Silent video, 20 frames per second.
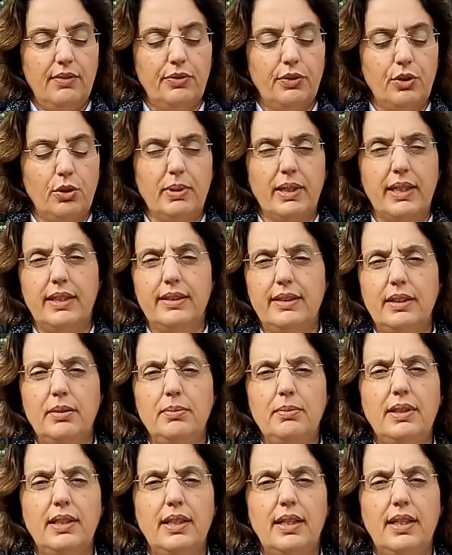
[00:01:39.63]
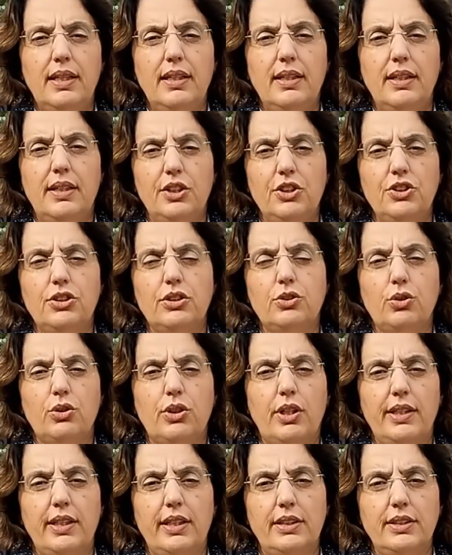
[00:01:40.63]
from academia, research
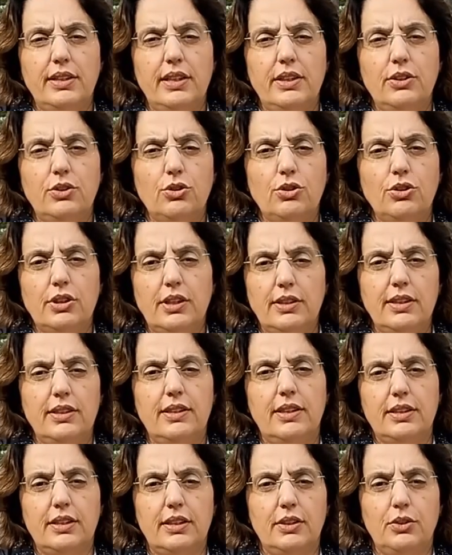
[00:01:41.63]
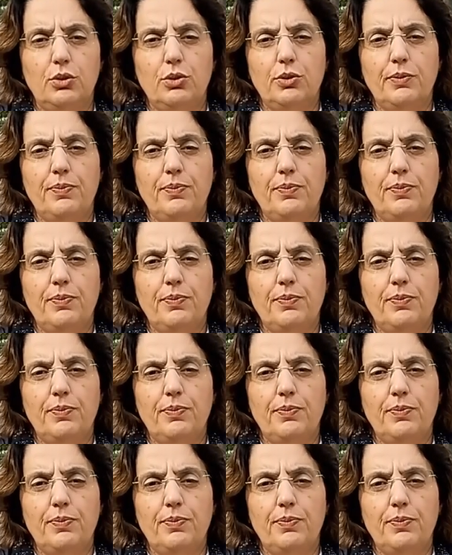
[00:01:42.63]
organizations and industry.